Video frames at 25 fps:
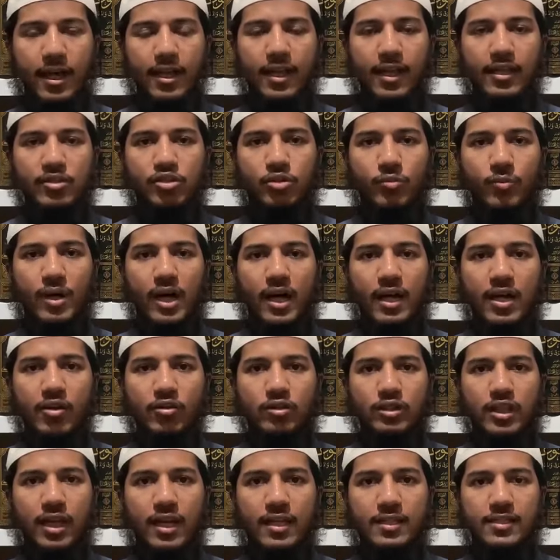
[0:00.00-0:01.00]
Allah
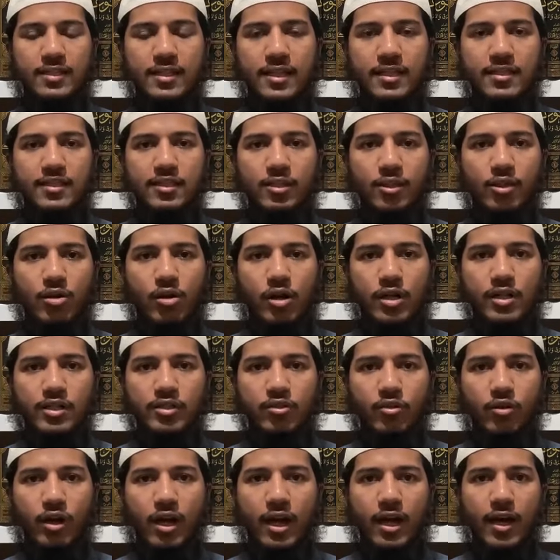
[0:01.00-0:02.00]
subhanahu wa ta'ala says in the
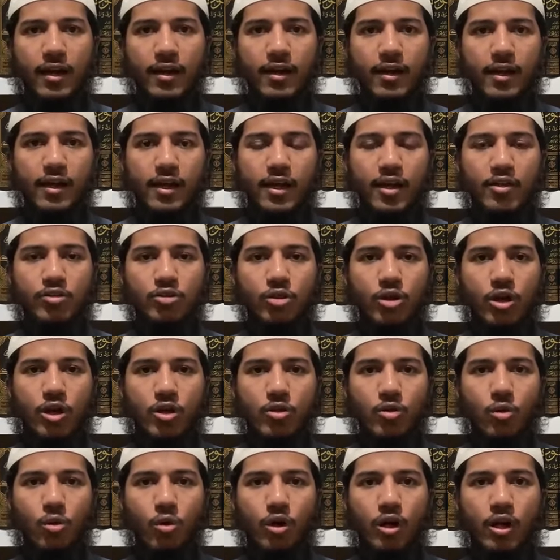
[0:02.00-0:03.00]
glorious Quran in
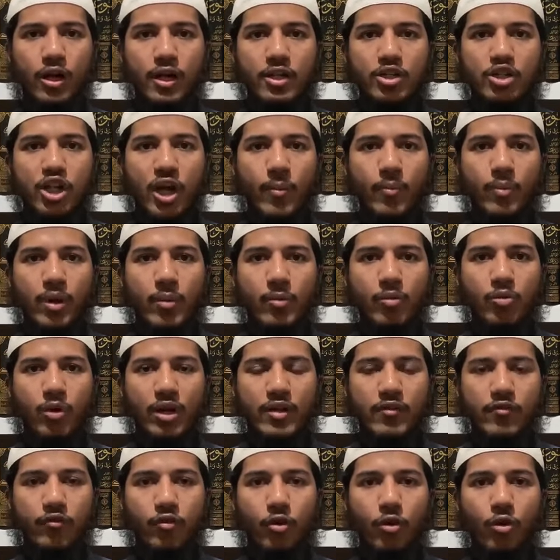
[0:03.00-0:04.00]
Surah Nur, chapter
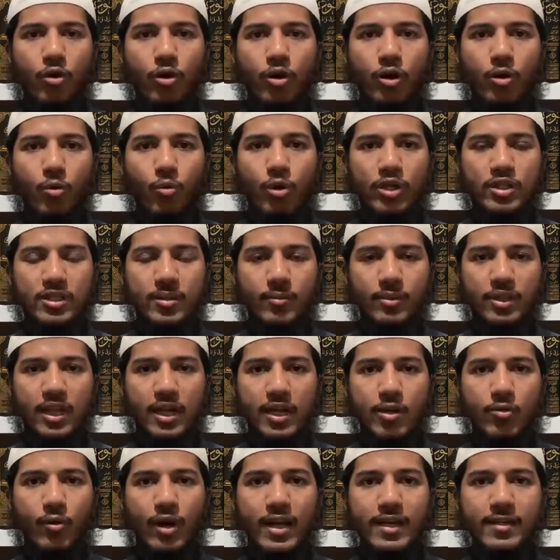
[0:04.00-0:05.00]
number 24, verse
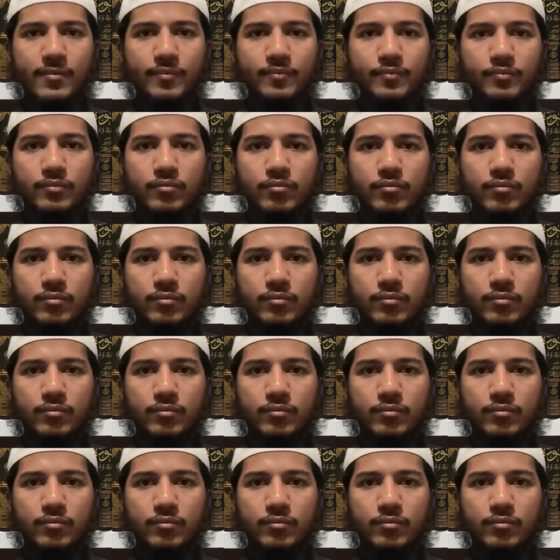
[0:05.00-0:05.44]
number 31,